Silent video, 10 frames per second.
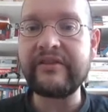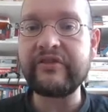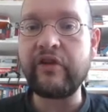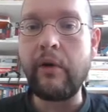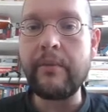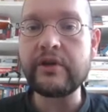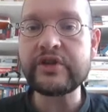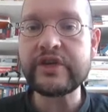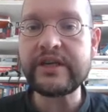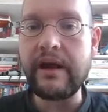so
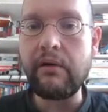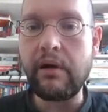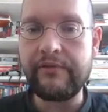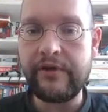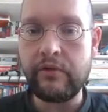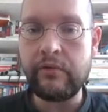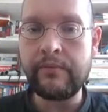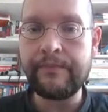much care of you